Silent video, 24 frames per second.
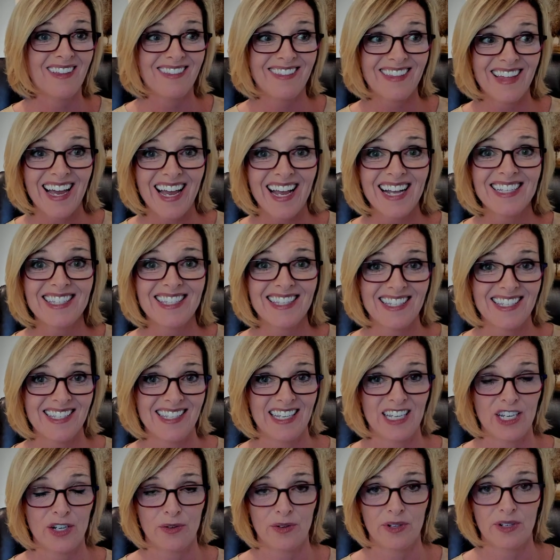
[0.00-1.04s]
That's the
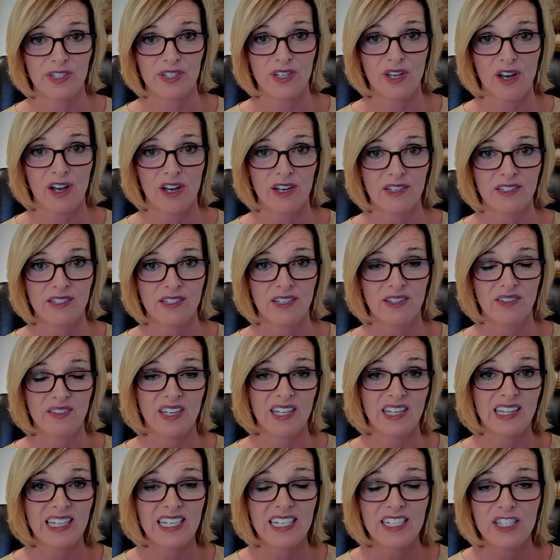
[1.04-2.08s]
secret sauce
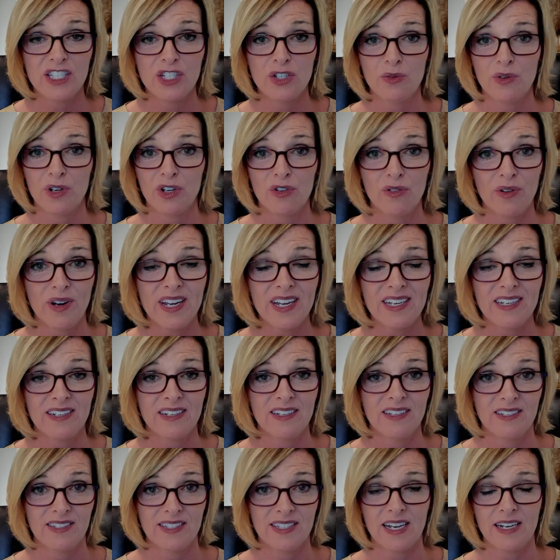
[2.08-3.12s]
that leads to a great
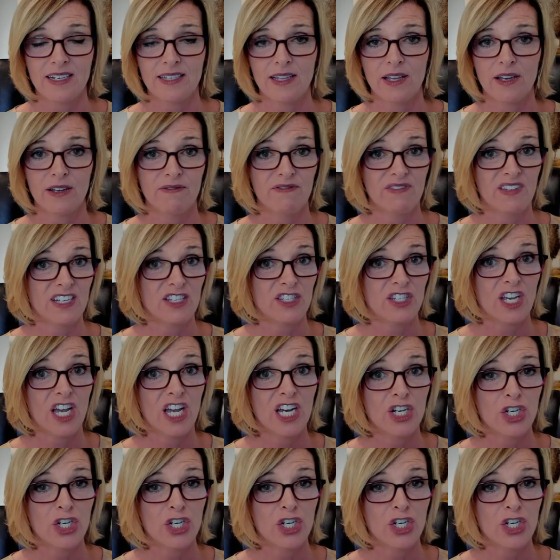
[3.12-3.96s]
sex life that's